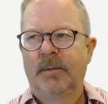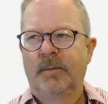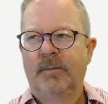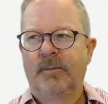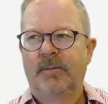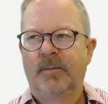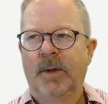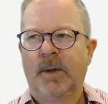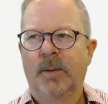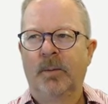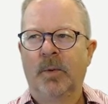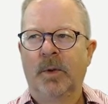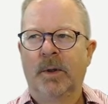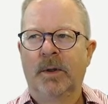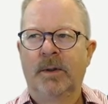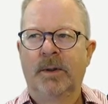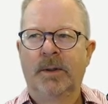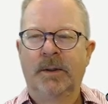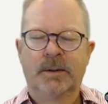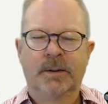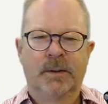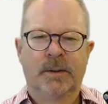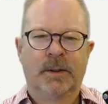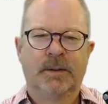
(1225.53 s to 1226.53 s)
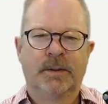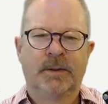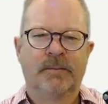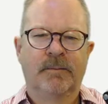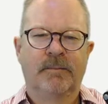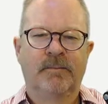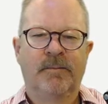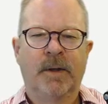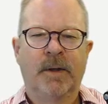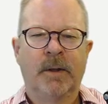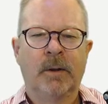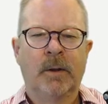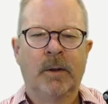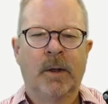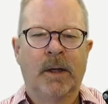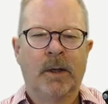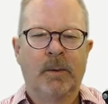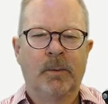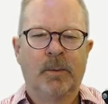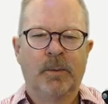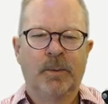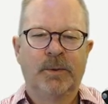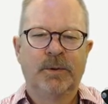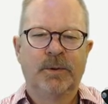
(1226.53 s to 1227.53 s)
framework, this Venn
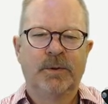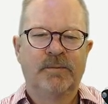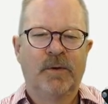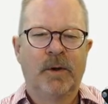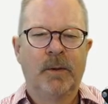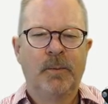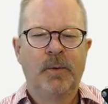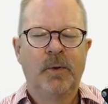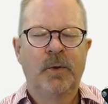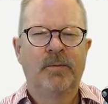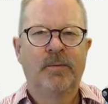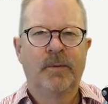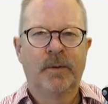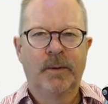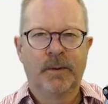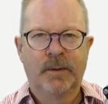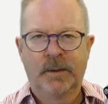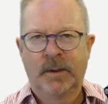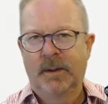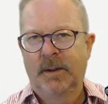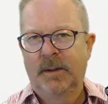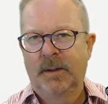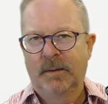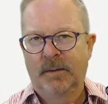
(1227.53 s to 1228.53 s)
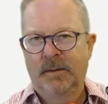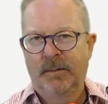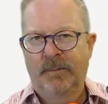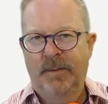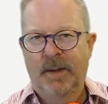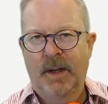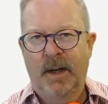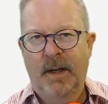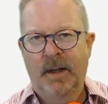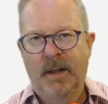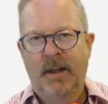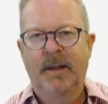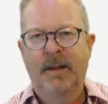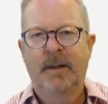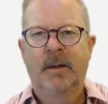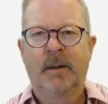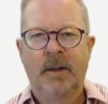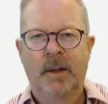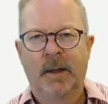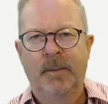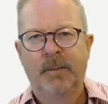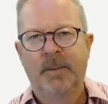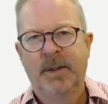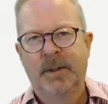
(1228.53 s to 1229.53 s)
diagram, which is very beautiful. I like it a
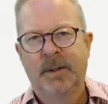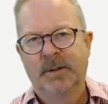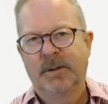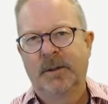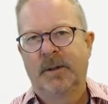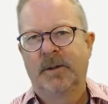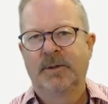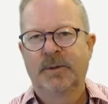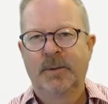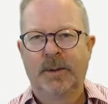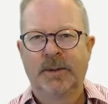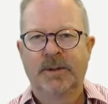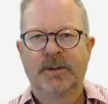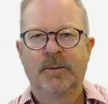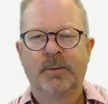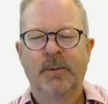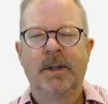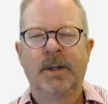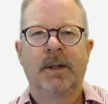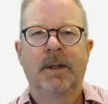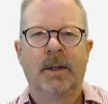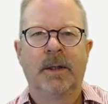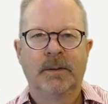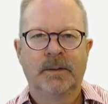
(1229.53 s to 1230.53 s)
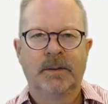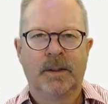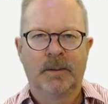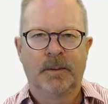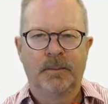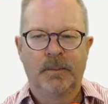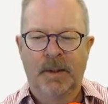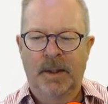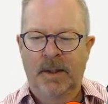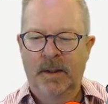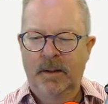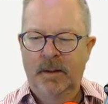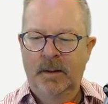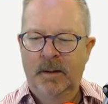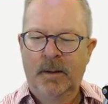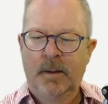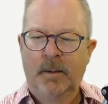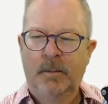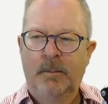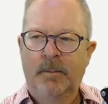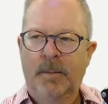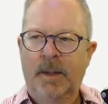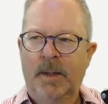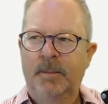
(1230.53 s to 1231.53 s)
lot because it also has three things like my
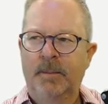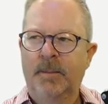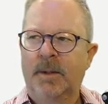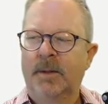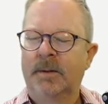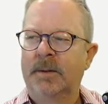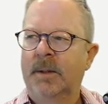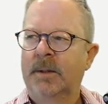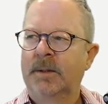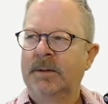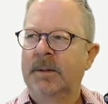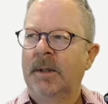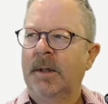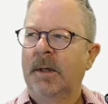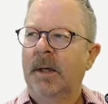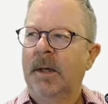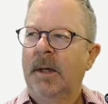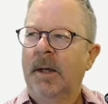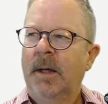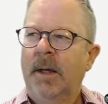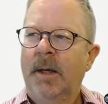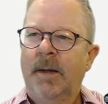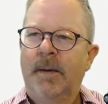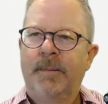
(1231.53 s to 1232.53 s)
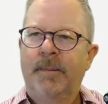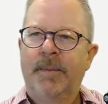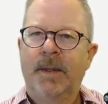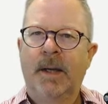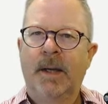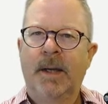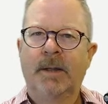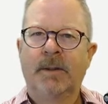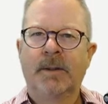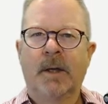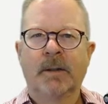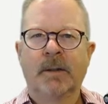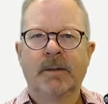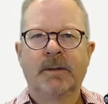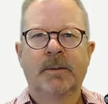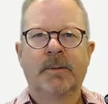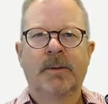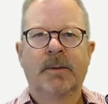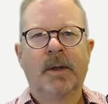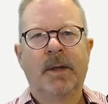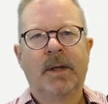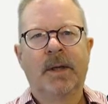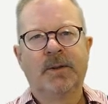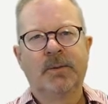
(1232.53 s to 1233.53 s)
model does.
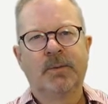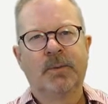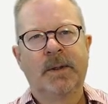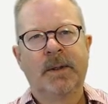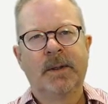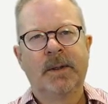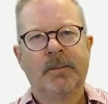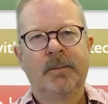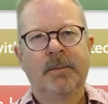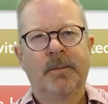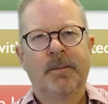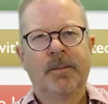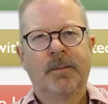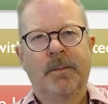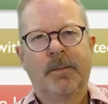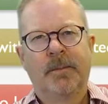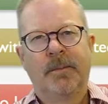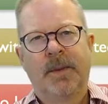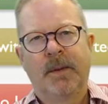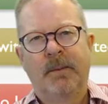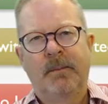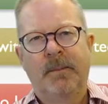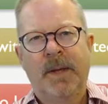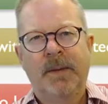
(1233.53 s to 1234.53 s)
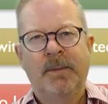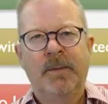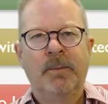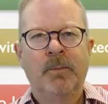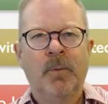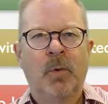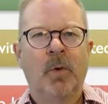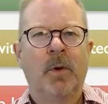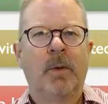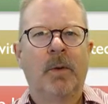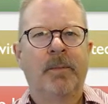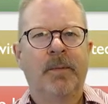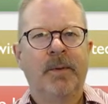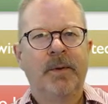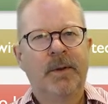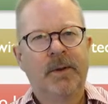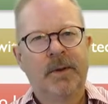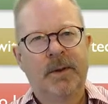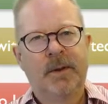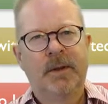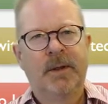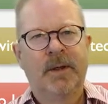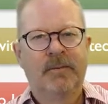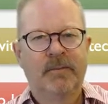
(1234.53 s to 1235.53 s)
It's really maybe more,
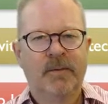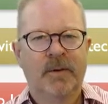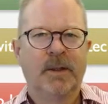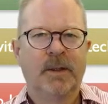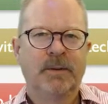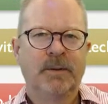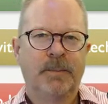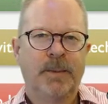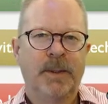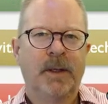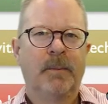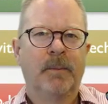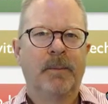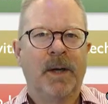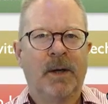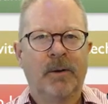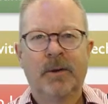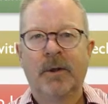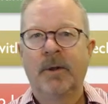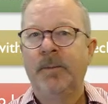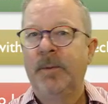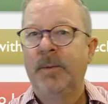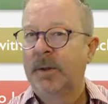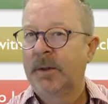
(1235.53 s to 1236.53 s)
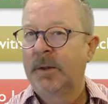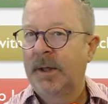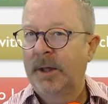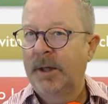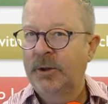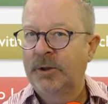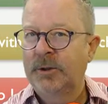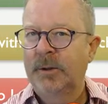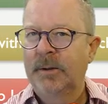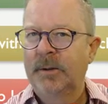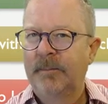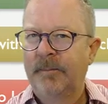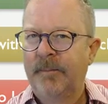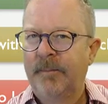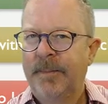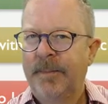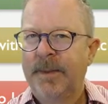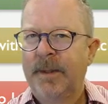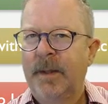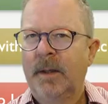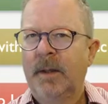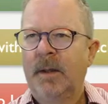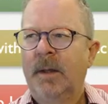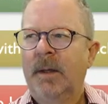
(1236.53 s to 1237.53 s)
you can think of it as being about communication,
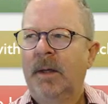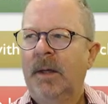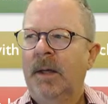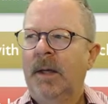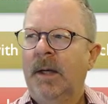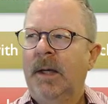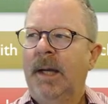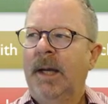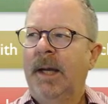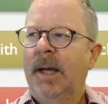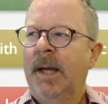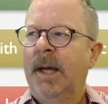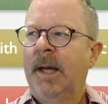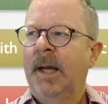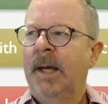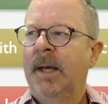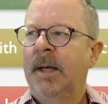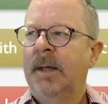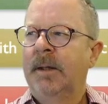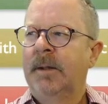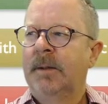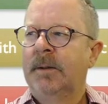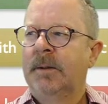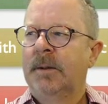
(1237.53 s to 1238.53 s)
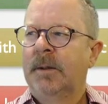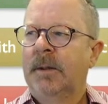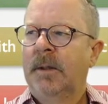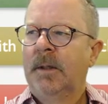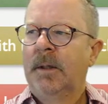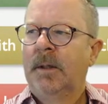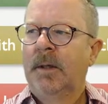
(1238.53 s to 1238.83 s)
and